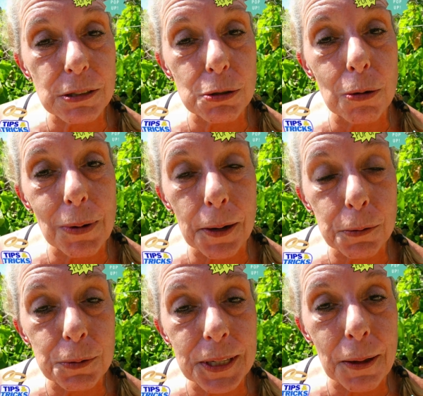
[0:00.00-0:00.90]
to
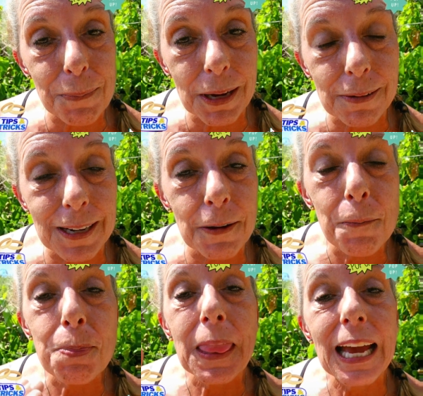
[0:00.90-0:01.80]
Oahu to get married,
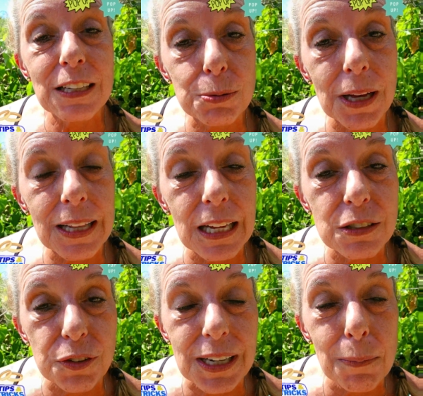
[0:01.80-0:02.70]
as well as
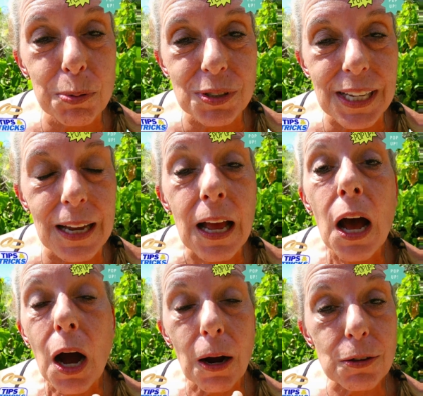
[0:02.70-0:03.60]
for couples that
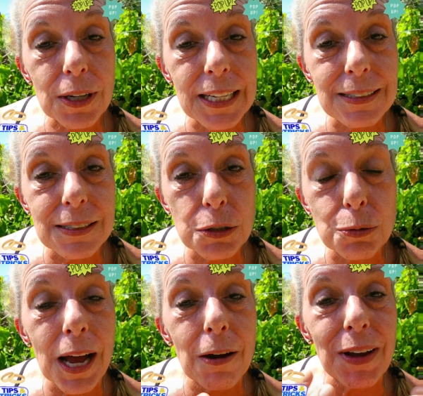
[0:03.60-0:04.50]
are looking to
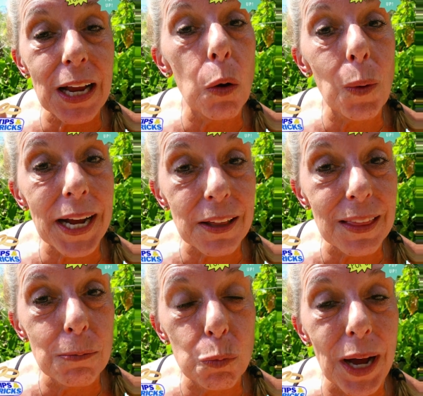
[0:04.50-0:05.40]
have a
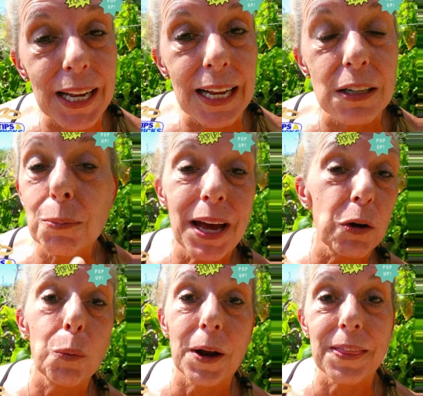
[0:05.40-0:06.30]
Hawaii-themed wedding no
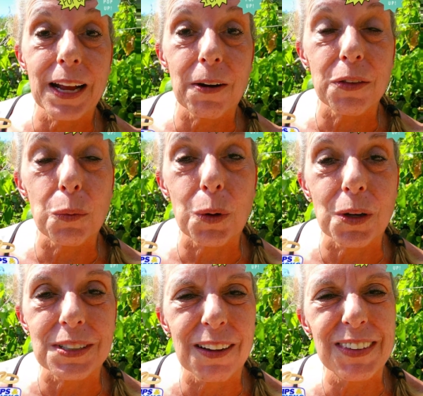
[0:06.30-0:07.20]
matter where they are in the
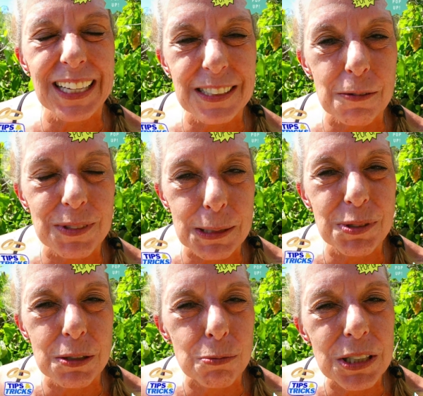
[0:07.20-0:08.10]
world. I have lots of
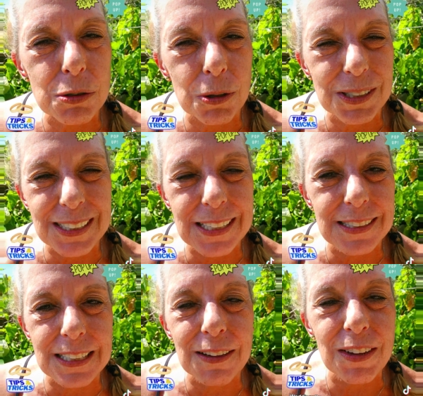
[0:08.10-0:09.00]
tips and resources
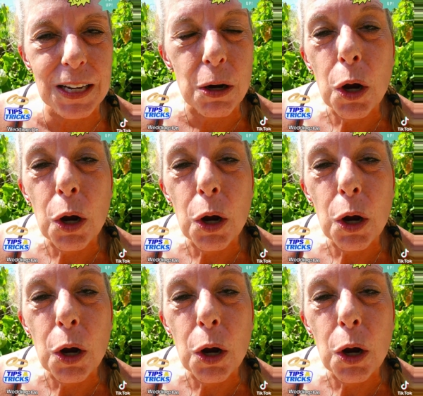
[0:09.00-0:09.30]
and even